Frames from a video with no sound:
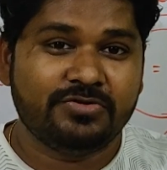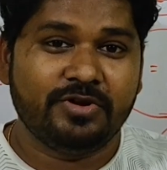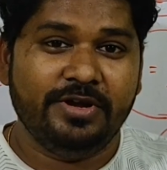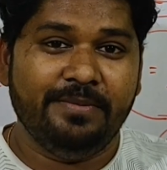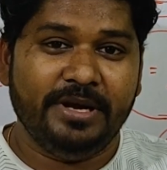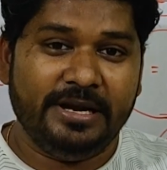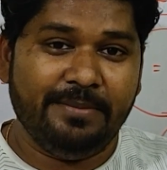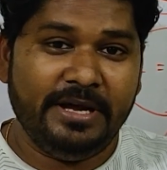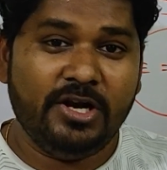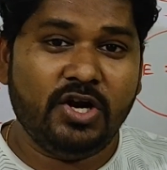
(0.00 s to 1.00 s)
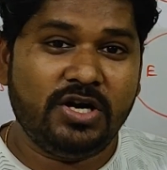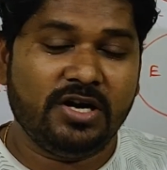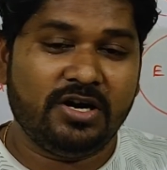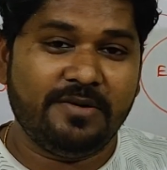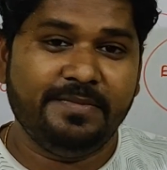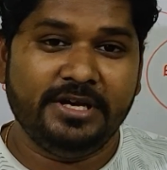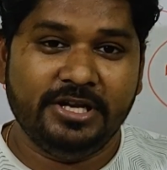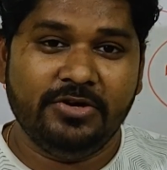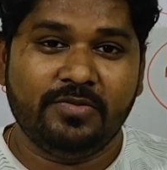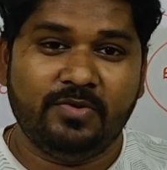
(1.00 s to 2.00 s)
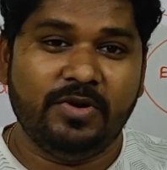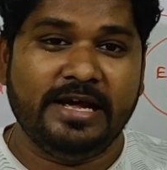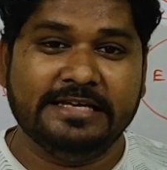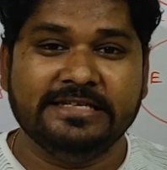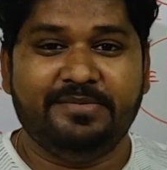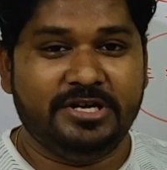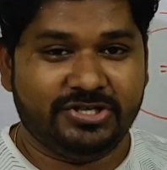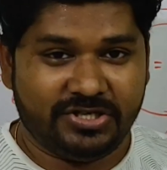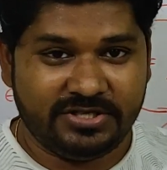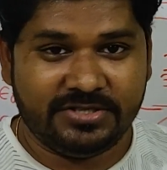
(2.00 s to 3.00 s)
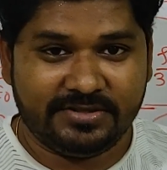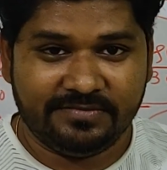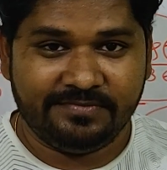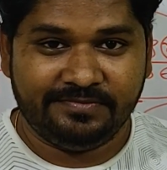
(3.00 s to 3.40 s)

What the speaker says: So it may not come in your board examinations.